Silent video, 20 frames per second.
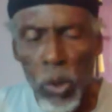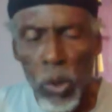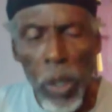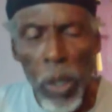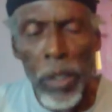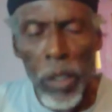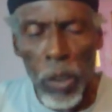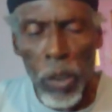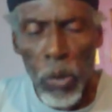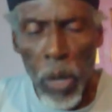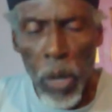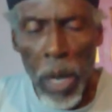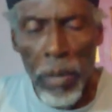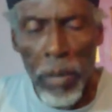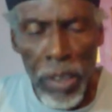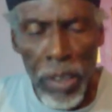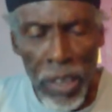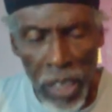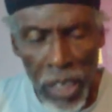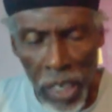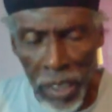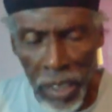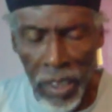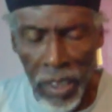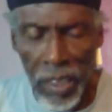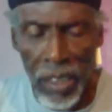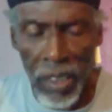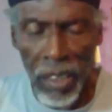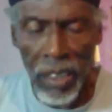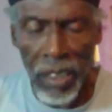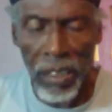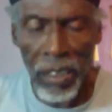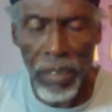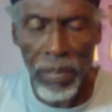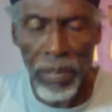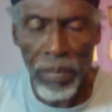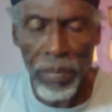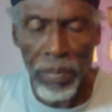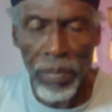into 12, 6.